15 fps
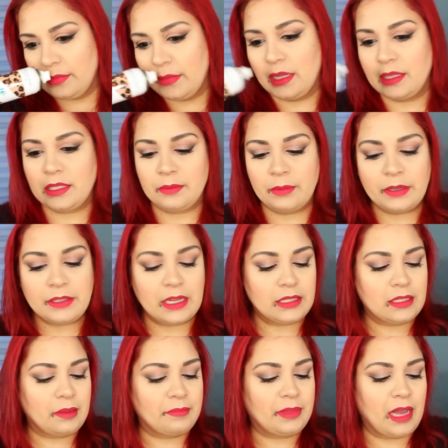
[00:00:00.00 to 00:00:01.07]
it smells like
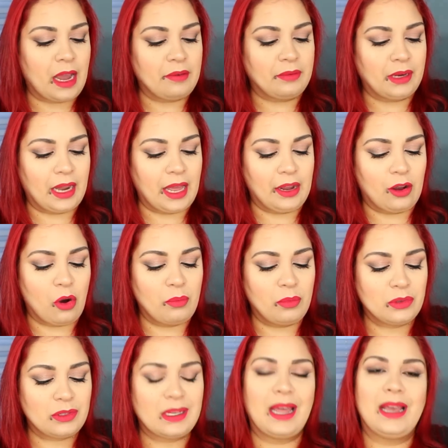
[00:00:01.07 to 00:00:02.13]
something I would like,
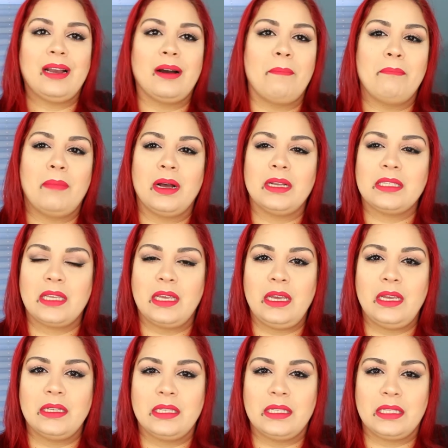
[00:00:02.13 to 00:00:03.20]
almost like a
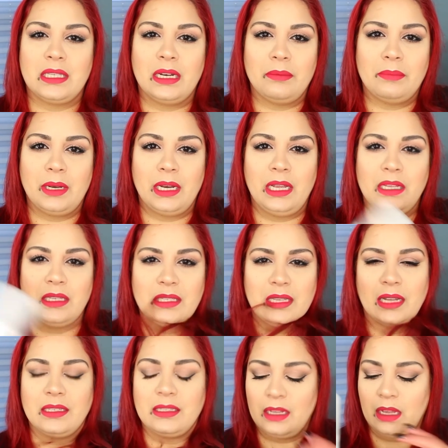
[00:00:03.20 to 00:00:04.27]
musky, cinnamony
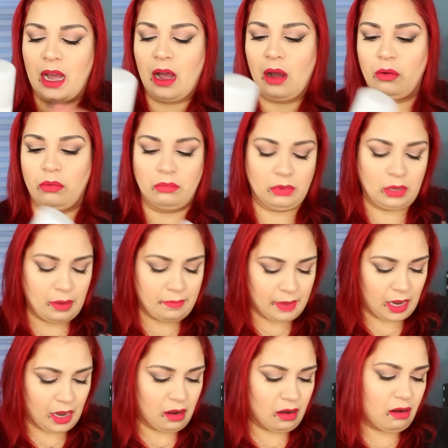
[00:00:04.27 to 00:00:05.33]
scent. Ow, got my
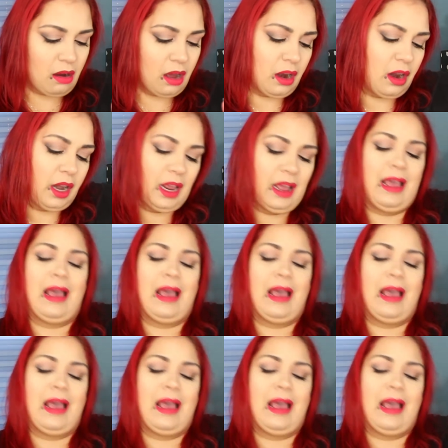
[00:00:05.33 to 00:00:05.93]
hair caught on it.